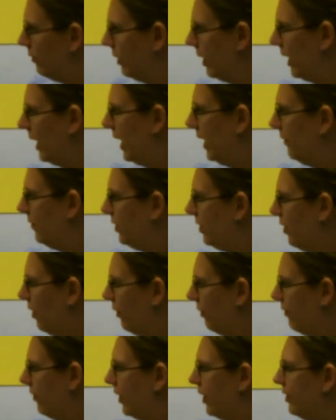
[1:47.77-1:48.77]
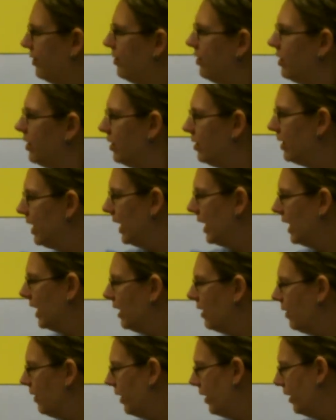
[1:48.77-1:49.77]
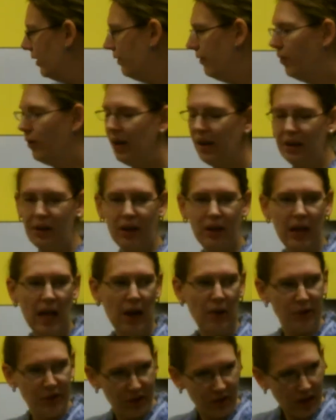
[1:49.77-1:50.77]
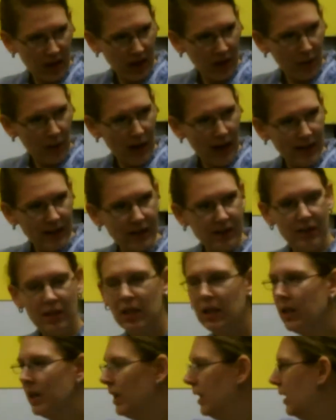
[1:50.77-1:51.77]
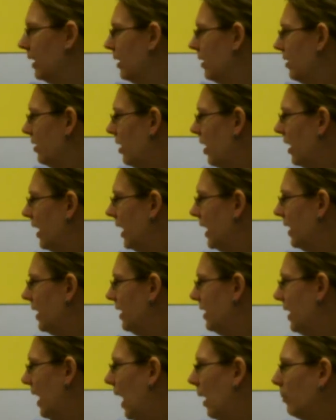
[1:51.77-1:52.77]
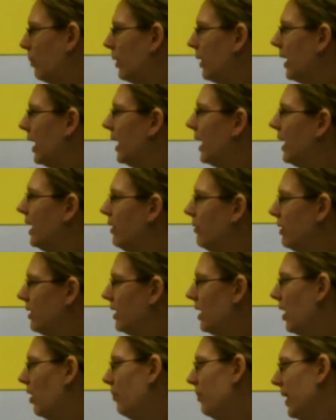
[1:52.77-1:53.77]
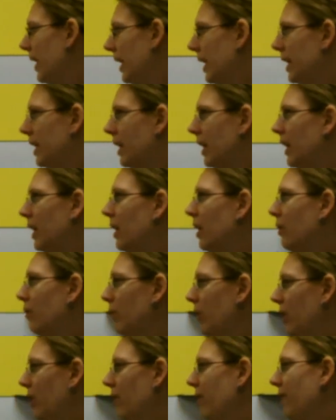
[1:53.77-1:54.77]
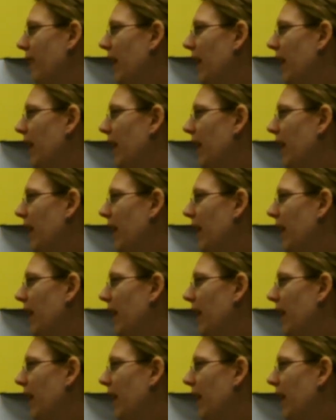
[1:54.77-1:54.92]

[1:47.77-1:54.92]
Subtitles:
we're going to have to know first, second, third, fourth. Counterclockwise, starting in the top. Can anyone tell me, with the